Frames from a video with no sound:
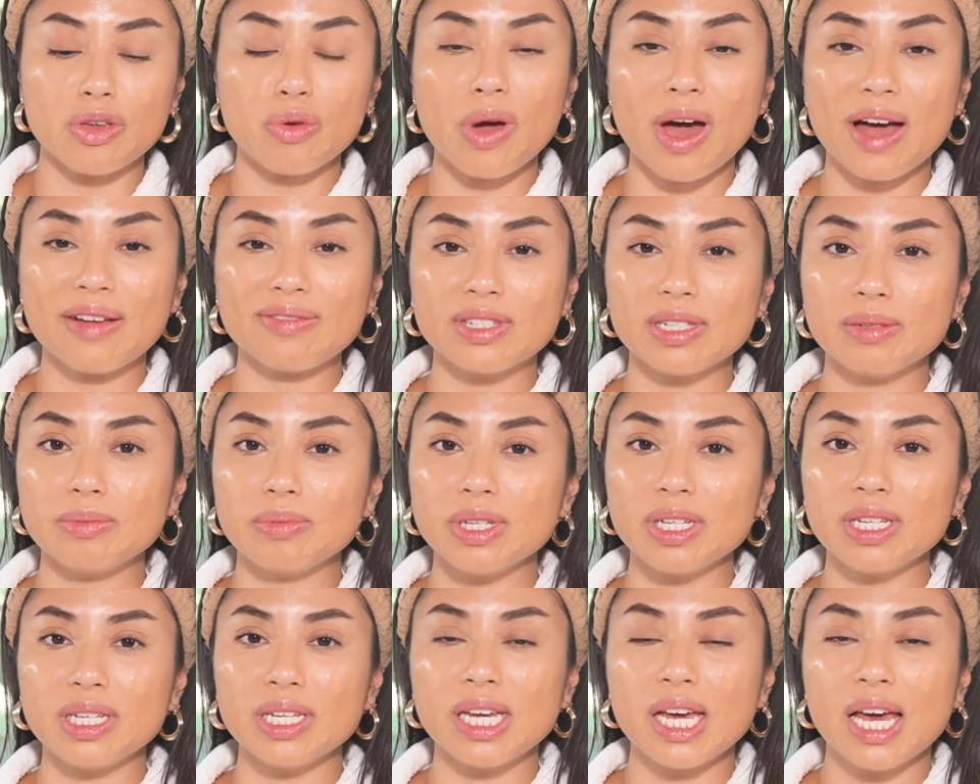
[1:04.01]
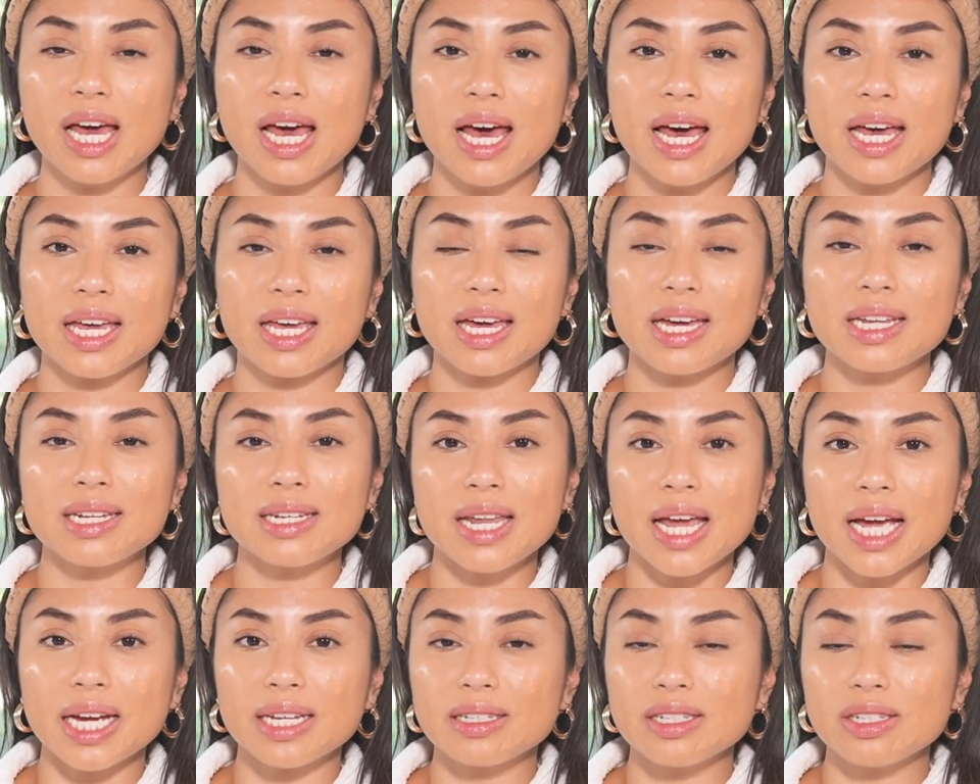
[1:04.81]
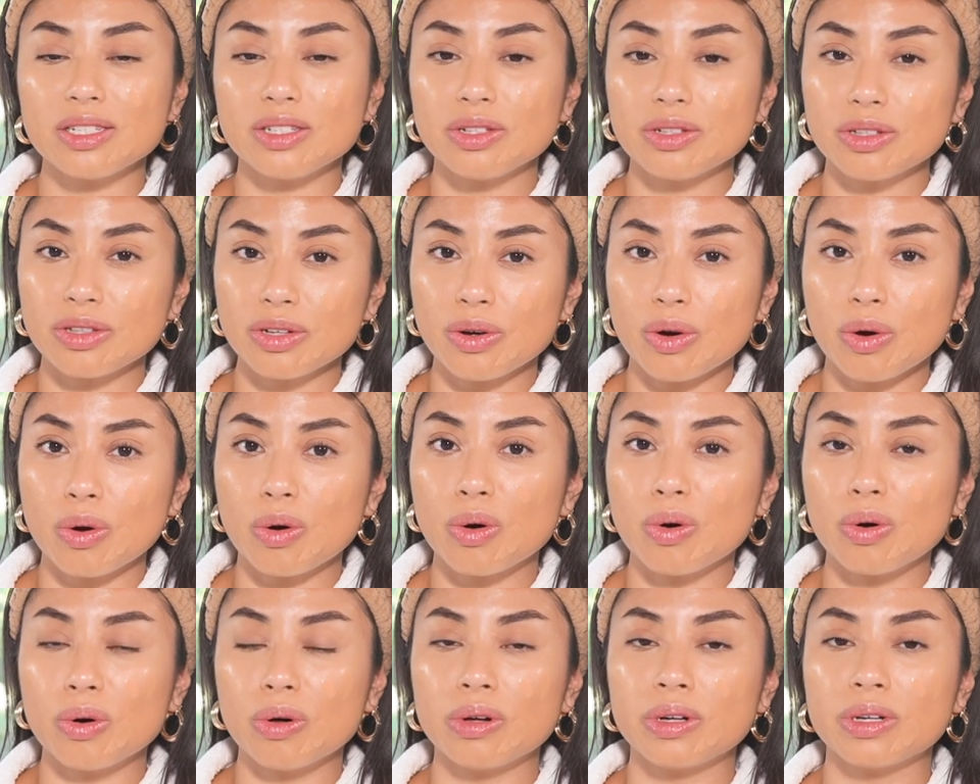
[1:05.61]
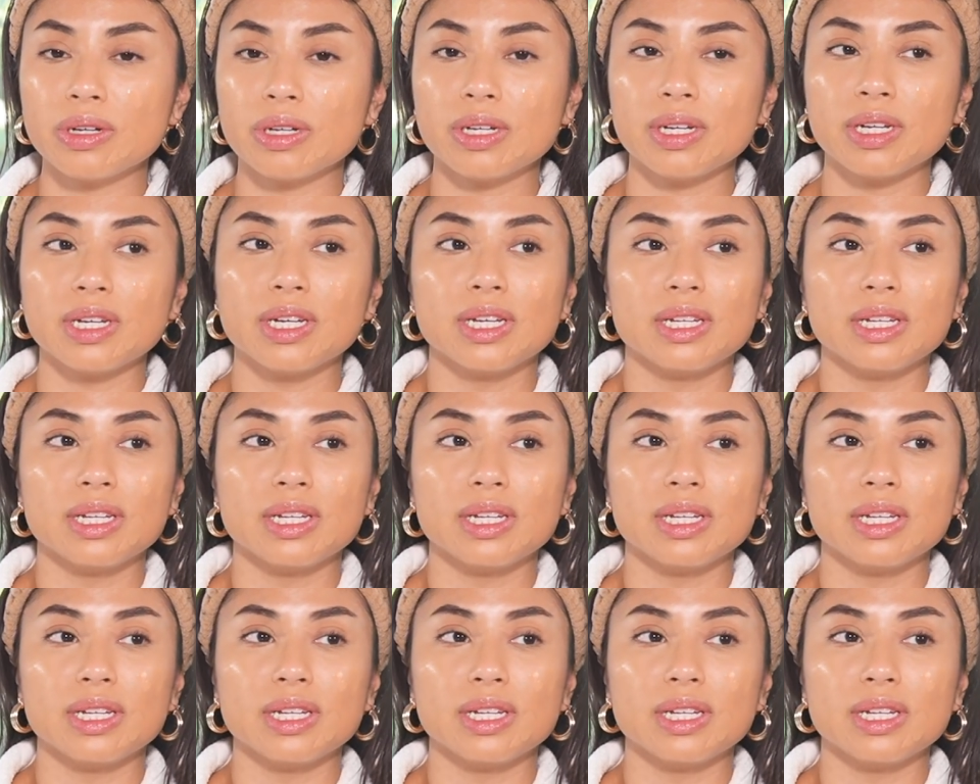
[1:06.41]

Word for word: You have to be connected to the goal,